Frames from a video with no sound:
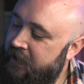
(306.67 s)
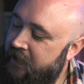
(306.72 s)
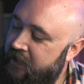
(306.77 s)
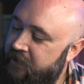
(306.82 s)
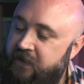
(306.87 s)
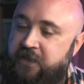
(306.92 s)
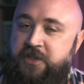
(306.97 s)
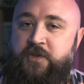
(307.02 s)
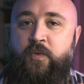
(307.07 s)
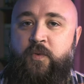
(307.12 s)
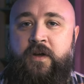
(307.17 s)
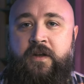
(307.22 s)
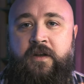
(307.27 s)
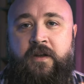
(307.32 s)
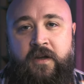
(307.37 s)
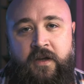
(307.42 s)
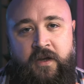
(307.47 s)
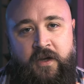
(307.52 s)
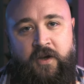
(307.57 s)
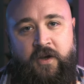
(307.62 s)
This one
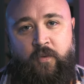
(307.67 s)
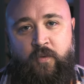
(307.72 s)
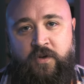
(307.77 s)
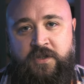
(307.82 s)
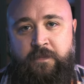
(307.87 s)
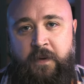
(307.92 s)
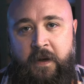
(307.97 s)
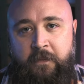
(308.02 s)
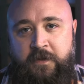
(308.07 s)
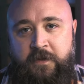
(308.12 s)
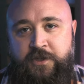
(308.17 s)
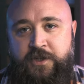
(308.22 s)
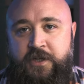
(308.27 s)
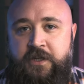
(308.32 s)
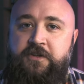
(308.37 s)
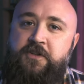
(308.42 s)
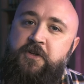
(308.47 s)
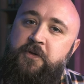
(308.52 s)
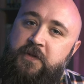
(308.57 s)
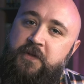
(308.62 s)
was published
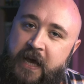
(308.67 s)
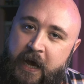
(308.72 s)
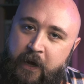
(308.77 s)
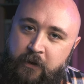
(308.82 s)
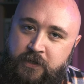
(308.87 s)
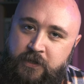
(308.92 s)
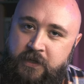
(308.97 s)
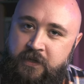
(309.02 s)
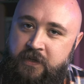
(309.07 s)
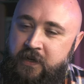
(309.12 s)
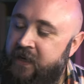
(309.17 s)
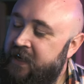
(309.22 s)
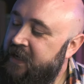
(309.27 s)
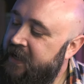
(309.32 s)
in two thousand